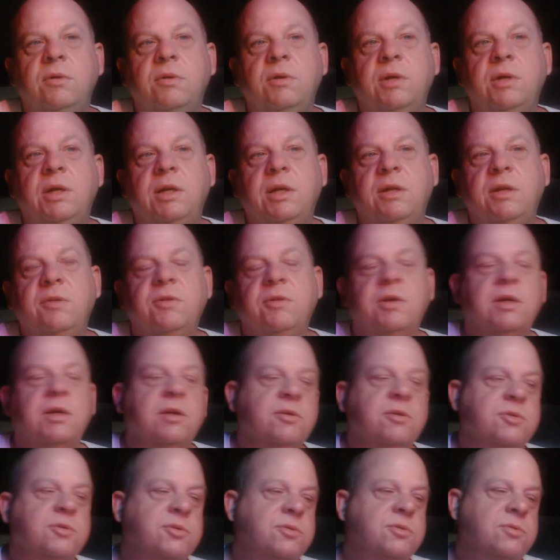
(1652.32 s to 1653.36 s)
anything
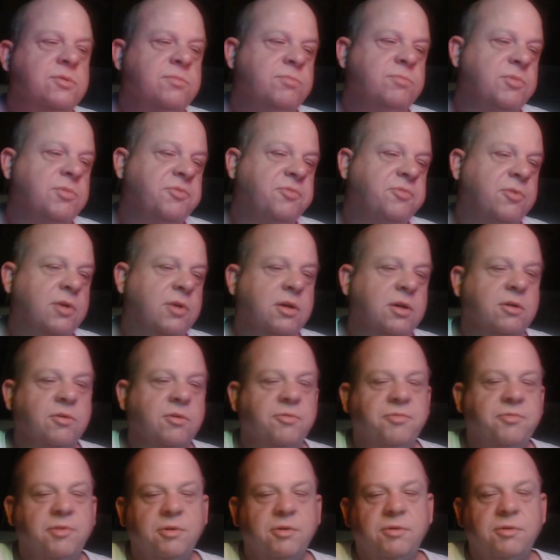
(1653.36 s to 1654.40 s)
else, before I go
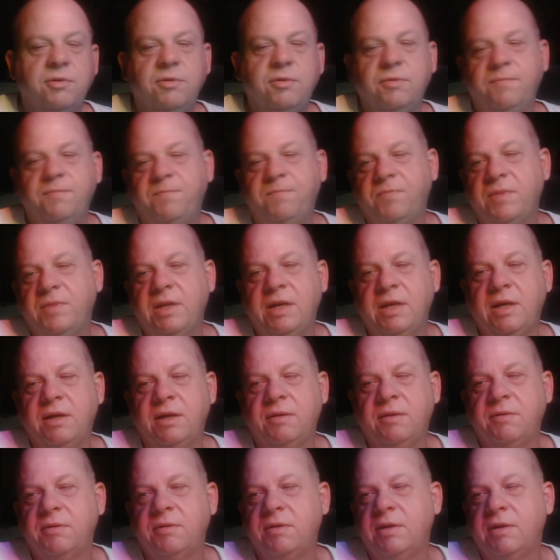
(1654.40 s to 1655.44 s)
further.
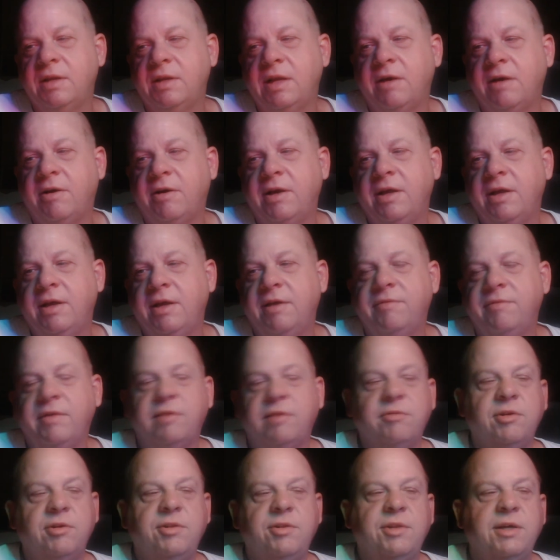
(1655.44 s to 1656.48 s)
And now I have
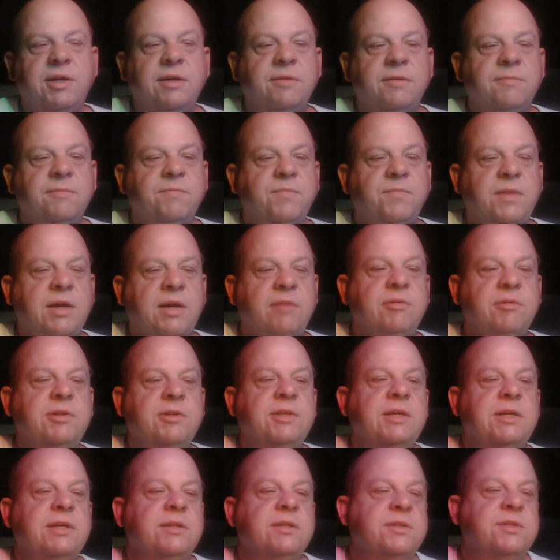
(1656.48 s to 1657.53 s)
everything.
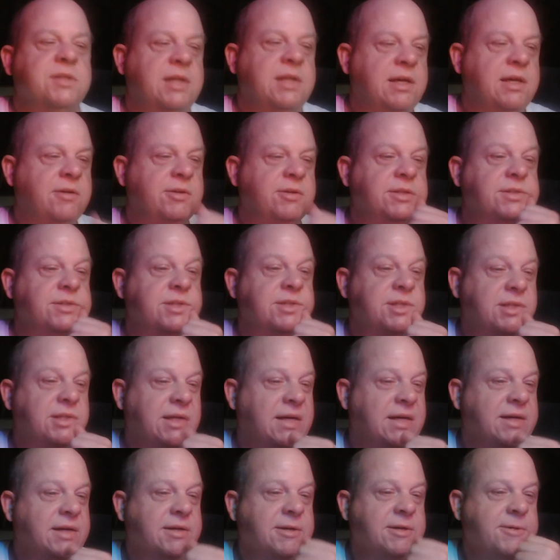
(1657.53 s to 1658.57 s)
Everything is now in
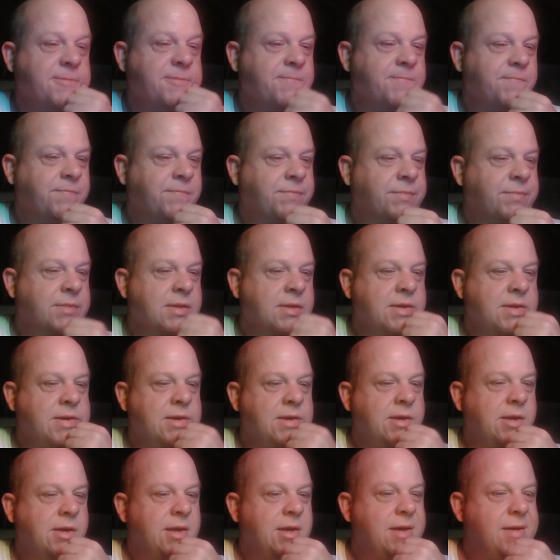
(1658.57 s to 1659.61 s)
stock.
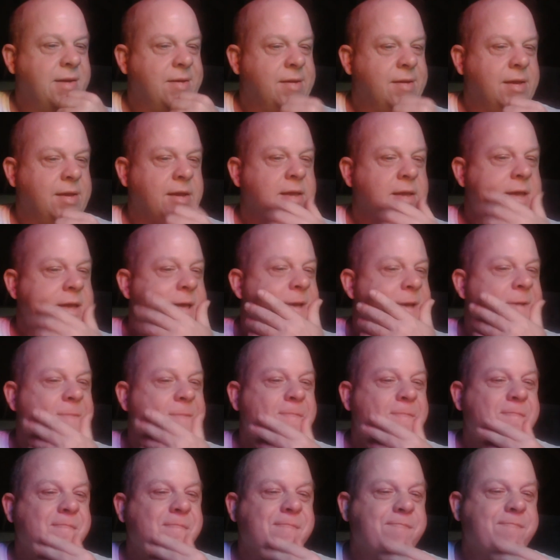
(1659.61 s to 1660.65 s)

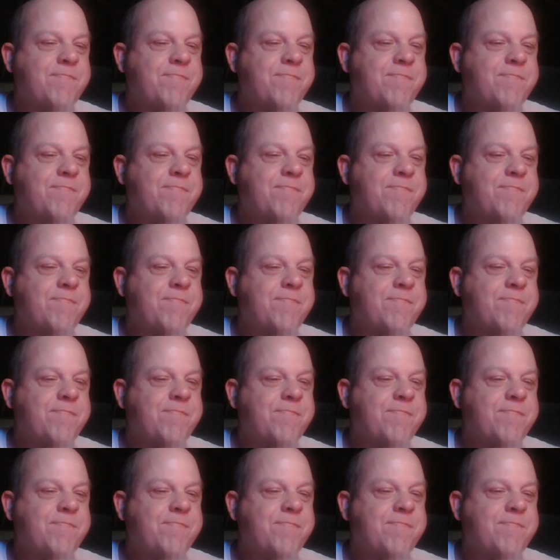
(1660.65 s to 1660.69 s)
And